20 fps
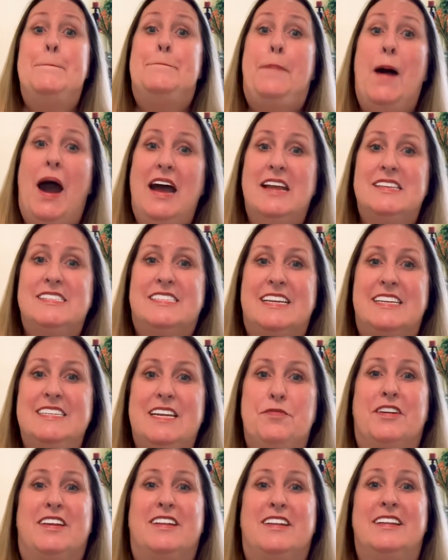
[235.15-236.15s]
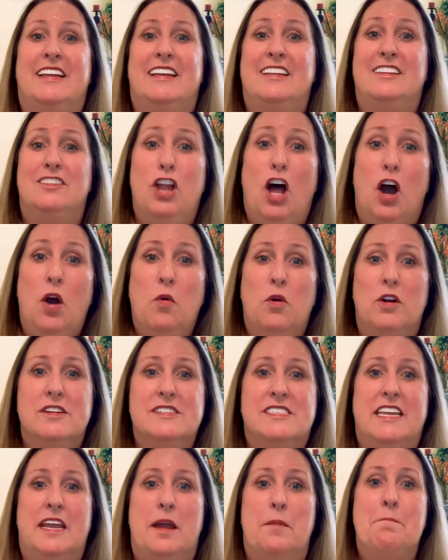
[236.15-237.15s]
but significantly
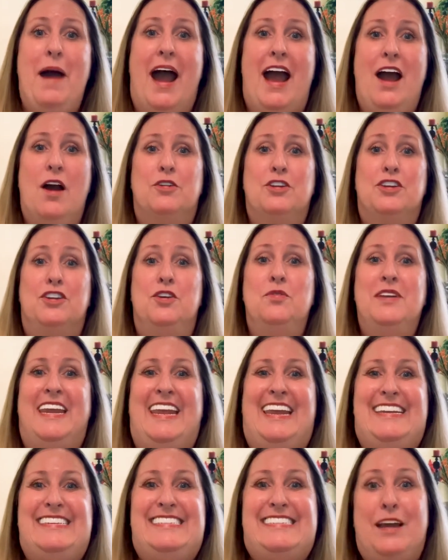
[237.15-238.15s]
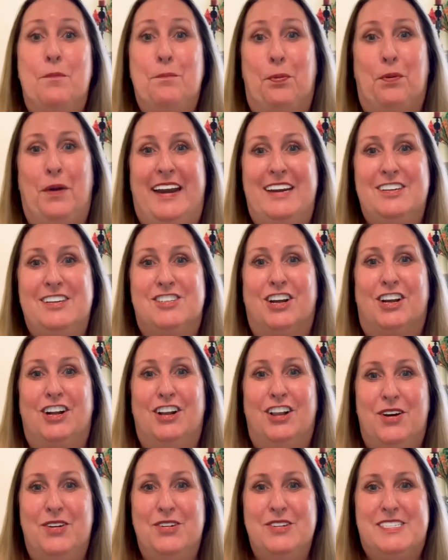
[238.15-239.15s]
lowers the amount you need to bring to
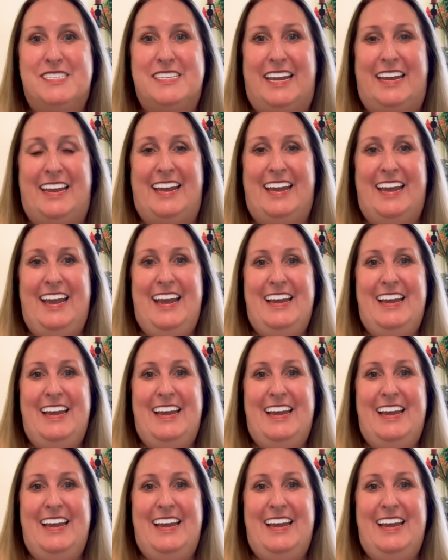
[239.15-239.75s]
closing.